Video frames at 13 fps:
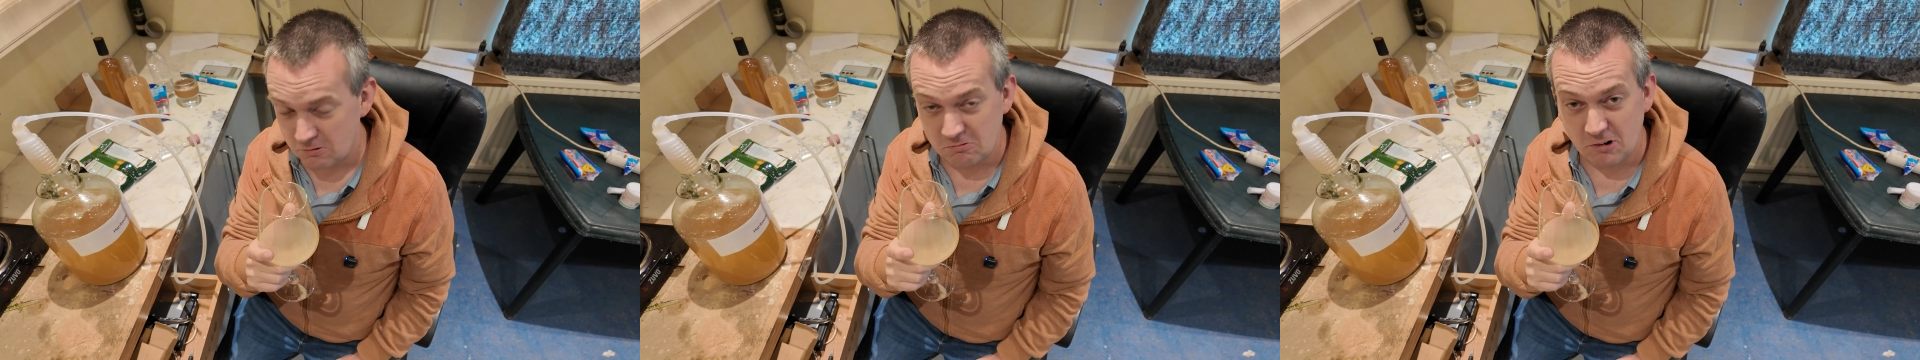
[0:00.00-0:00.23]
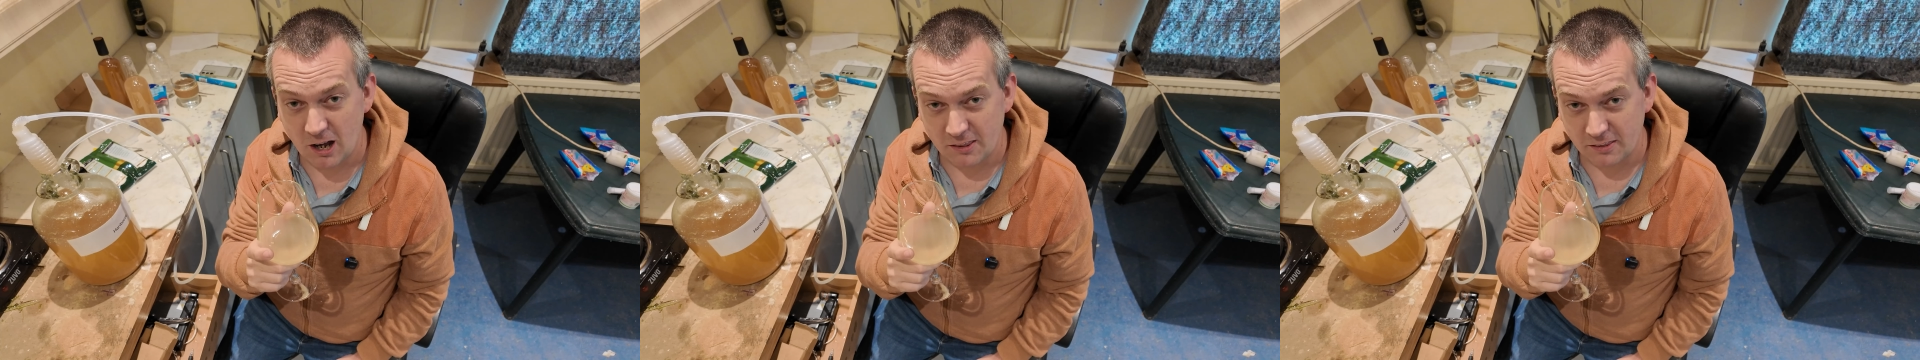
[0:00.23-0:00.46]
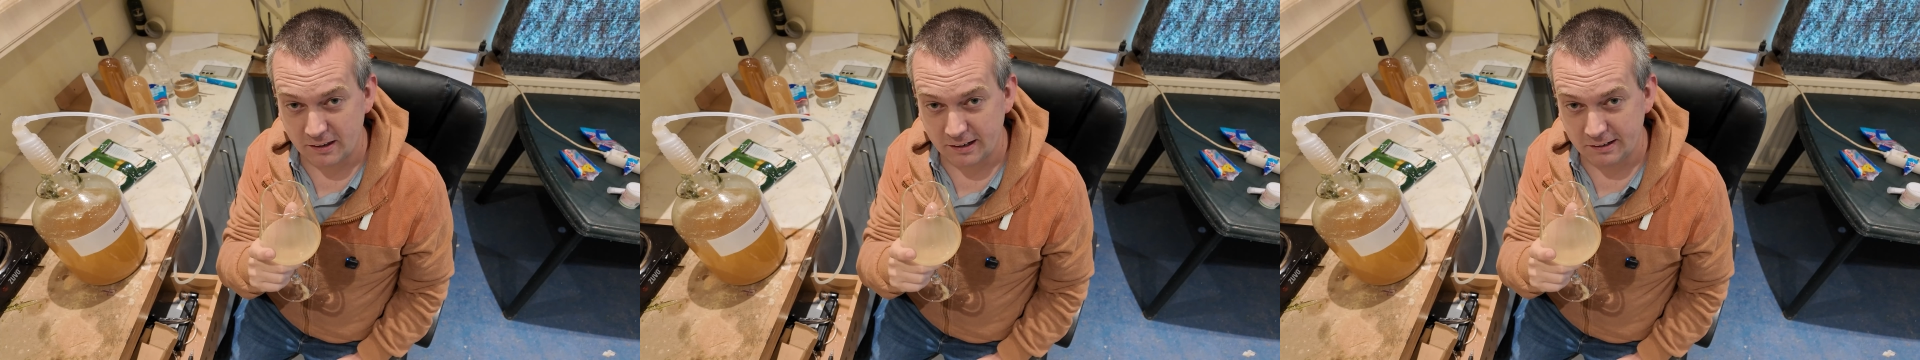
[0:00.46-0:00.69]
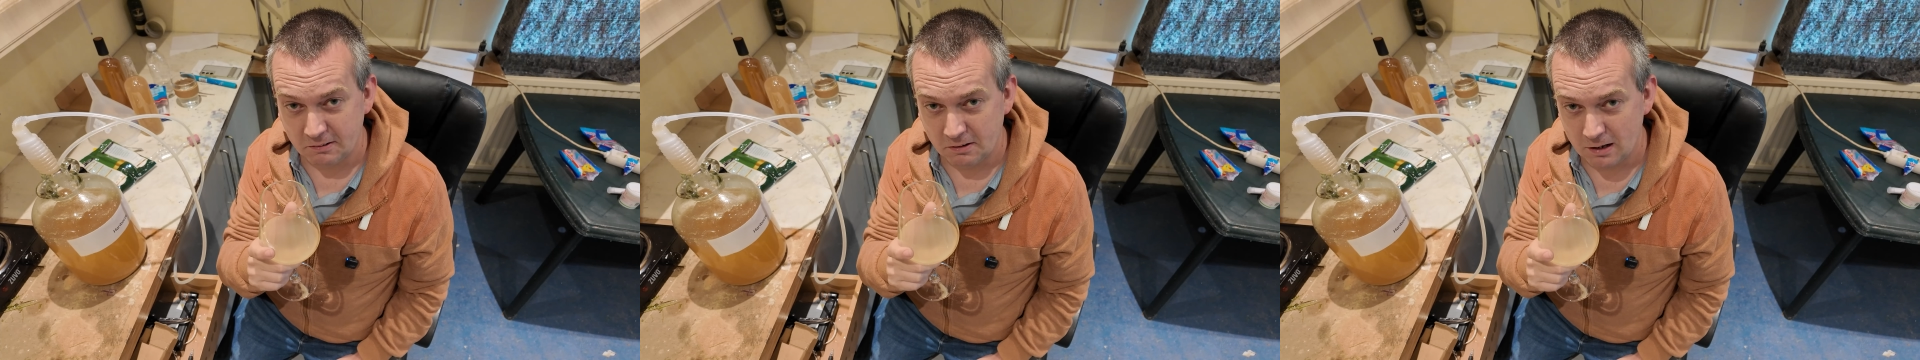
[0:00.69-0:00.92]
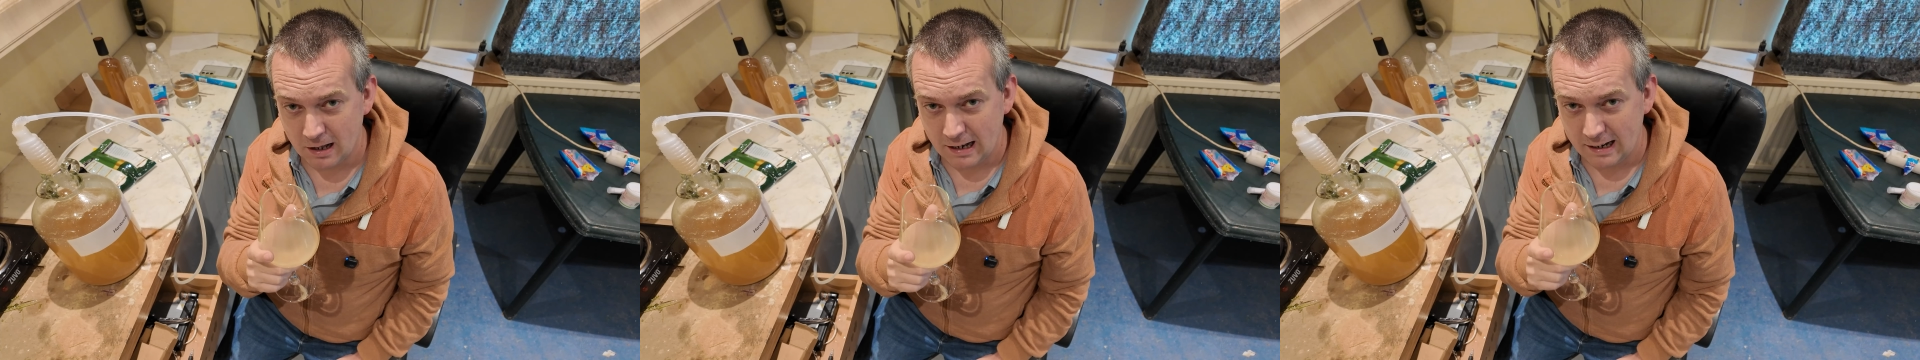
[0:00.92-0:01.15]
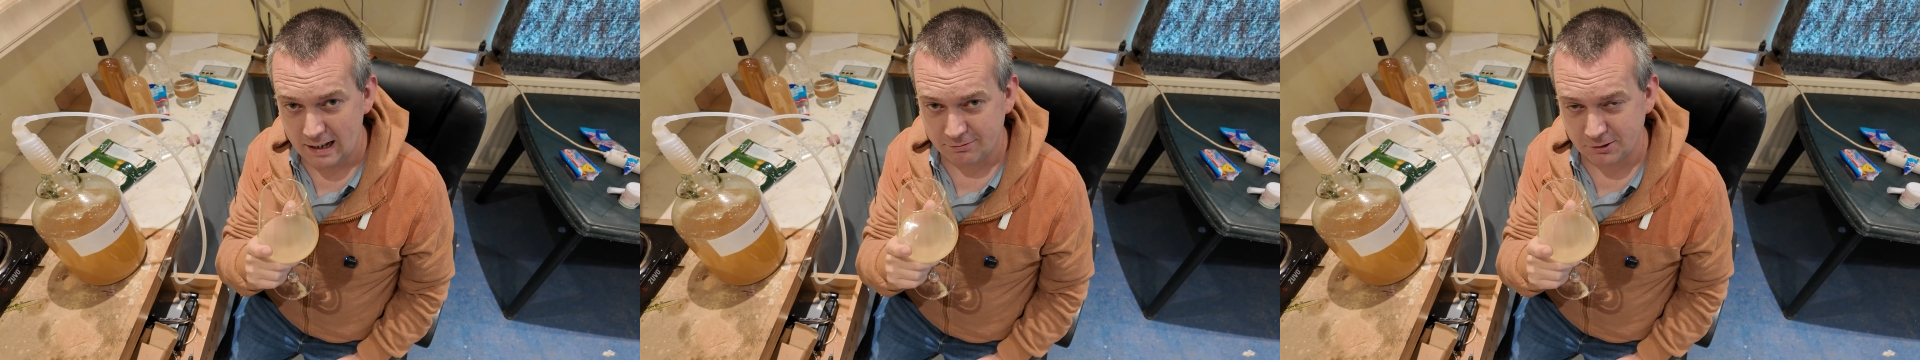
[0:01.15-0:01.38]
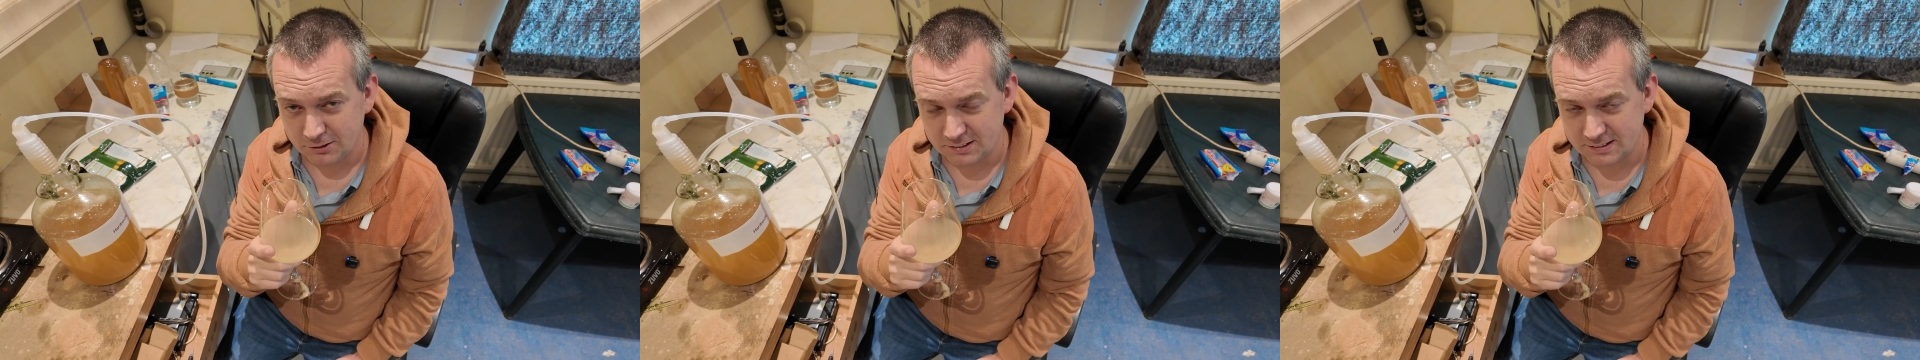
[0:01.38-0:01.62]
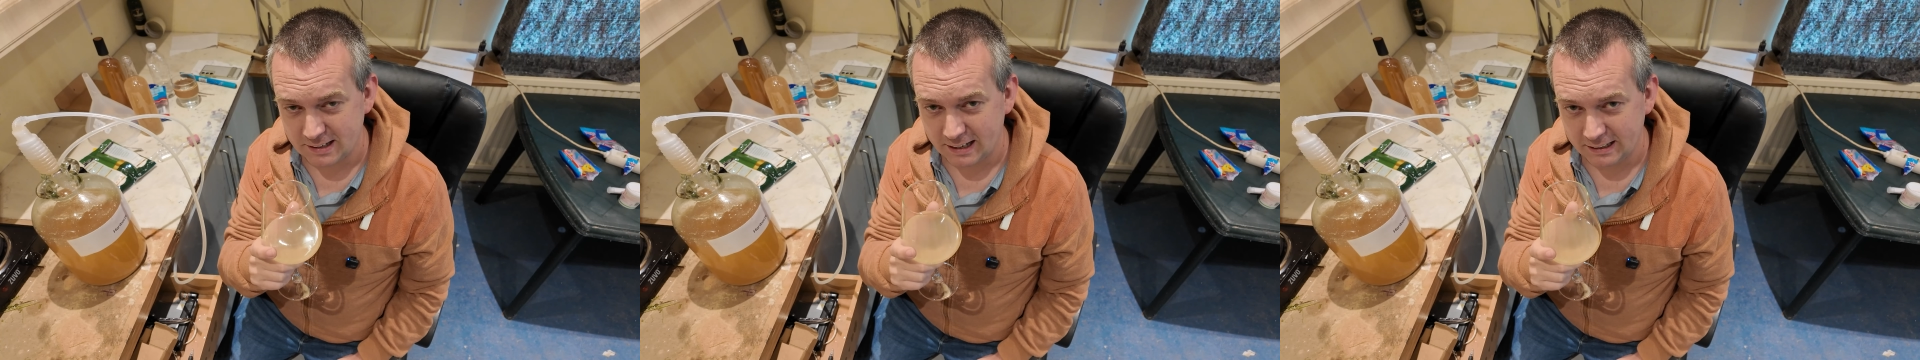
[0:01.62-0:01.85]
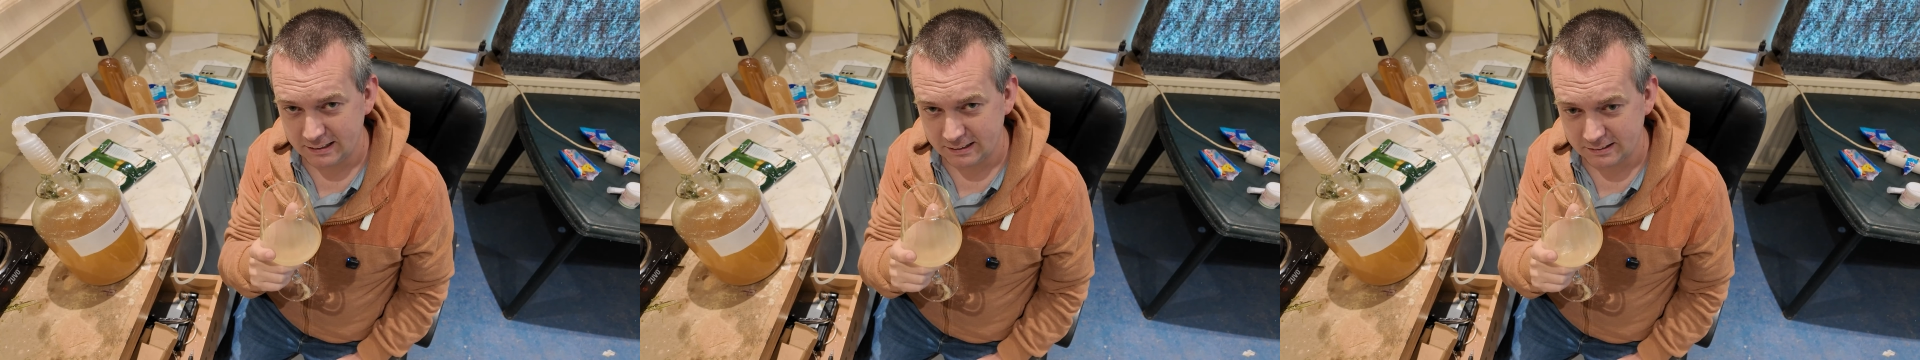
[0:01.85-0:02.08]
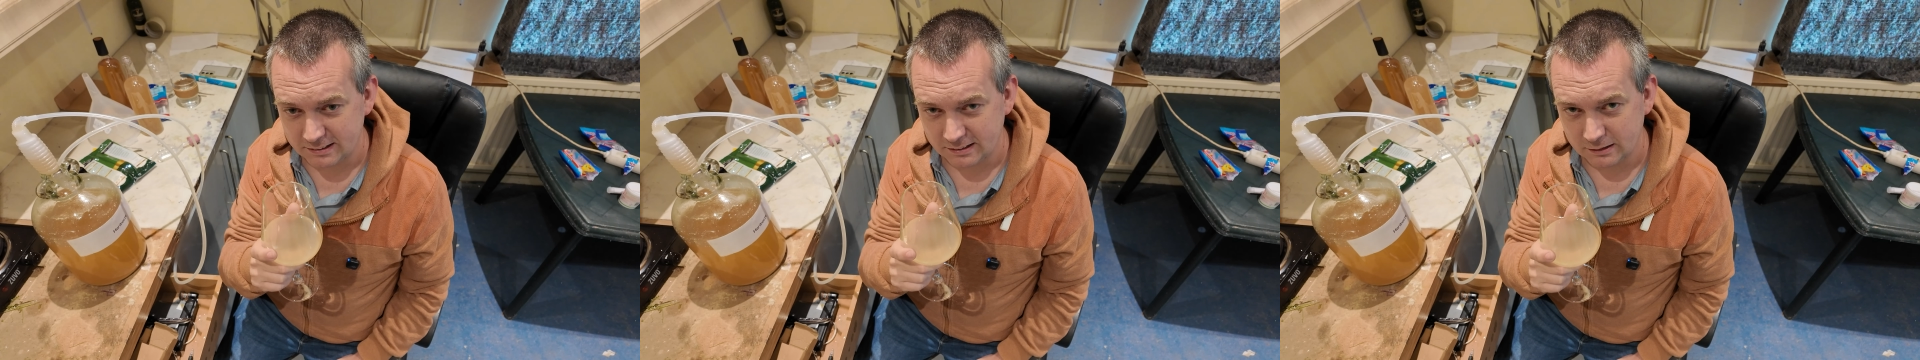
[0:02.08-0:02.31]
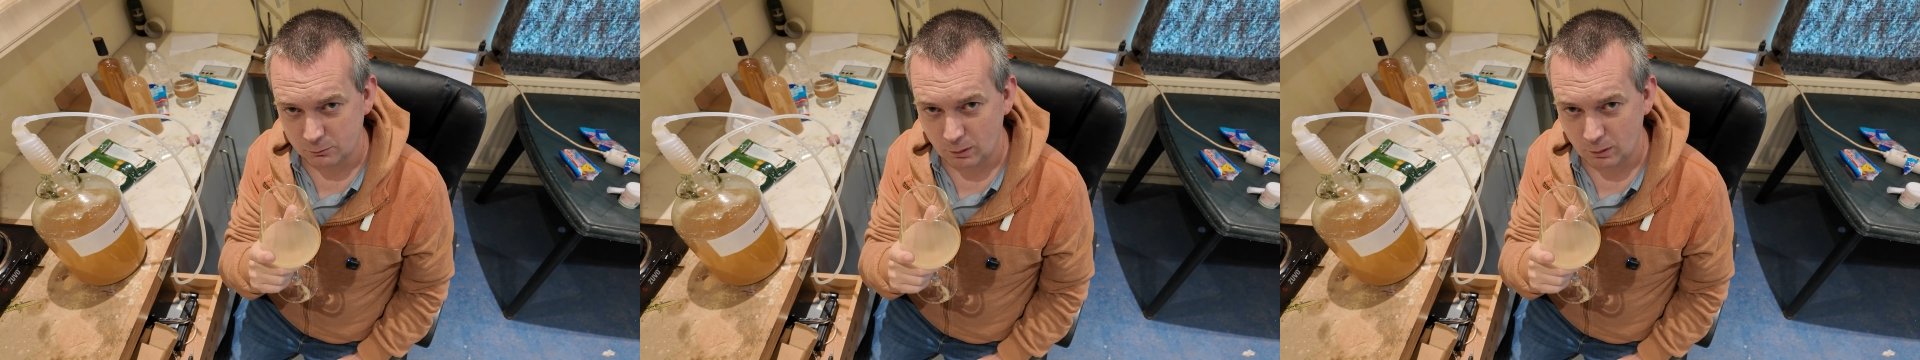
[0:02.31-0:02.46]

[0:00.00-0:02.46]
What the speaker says: rather than left on the side until